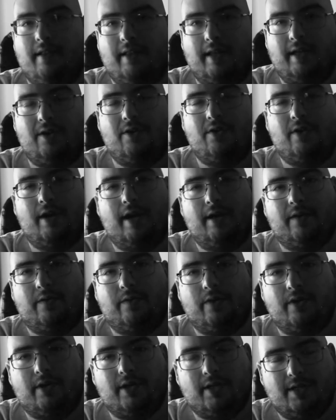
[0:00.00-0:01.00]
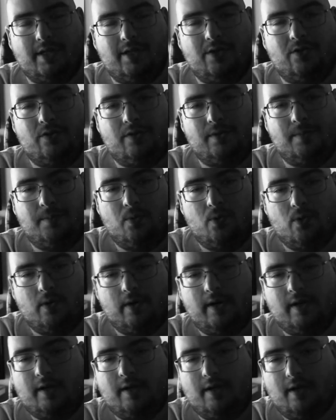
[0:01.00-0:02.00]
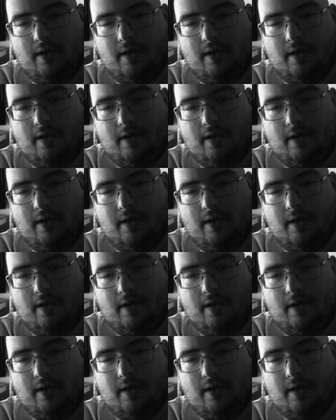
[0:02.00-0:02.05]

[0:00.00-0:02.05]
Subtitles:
Thank you guys for your continued support.